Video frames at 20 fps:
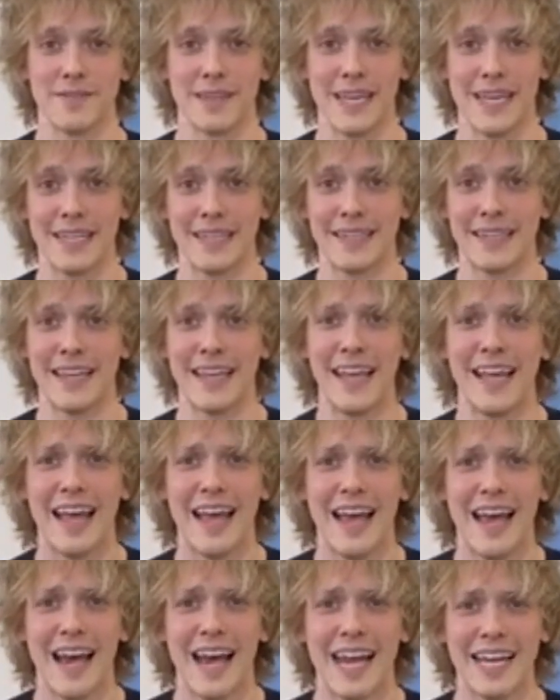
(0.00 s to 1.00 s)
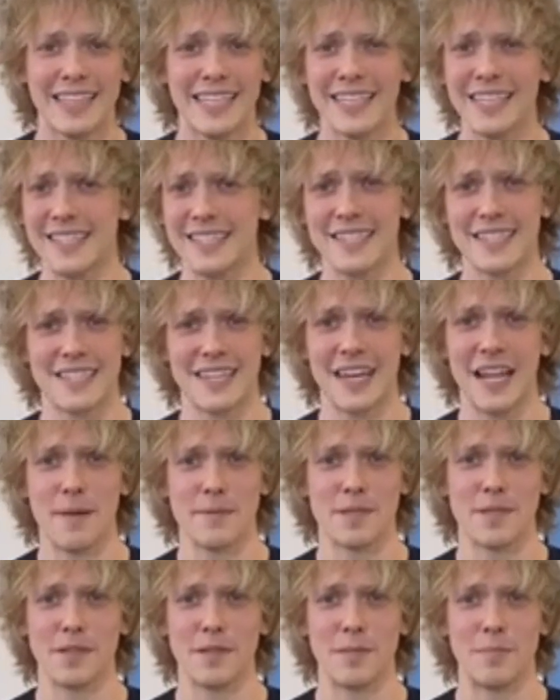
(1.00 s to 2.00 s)
And I think it's just an
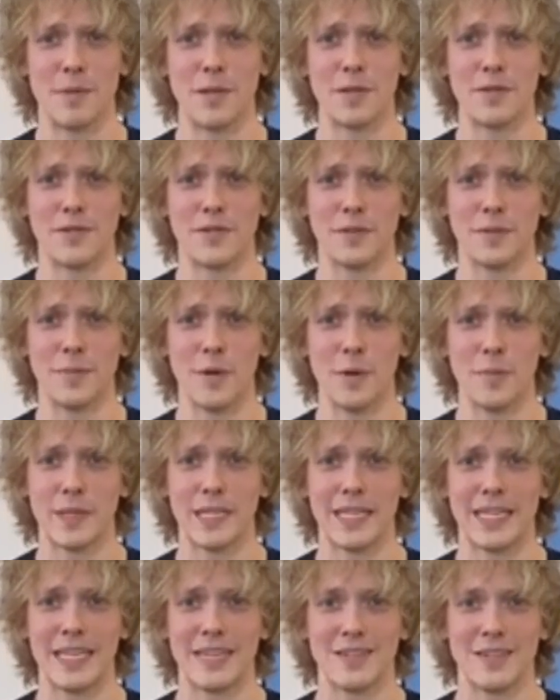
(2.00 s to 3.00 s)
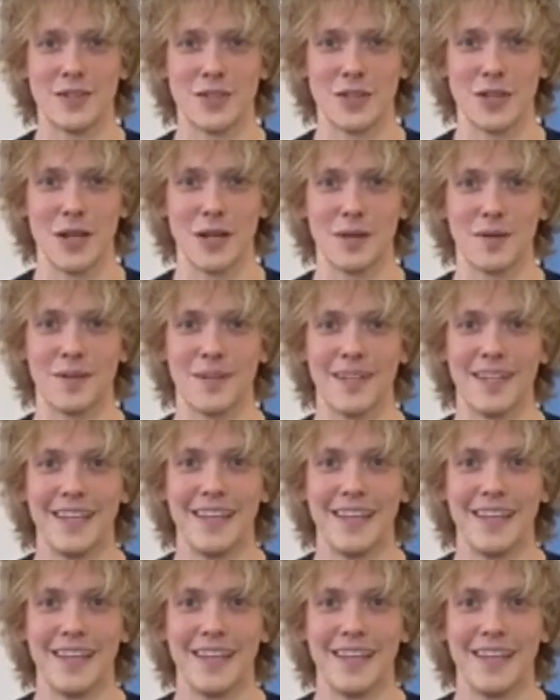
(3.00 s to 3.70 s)
absolutely beautiful moment in the show.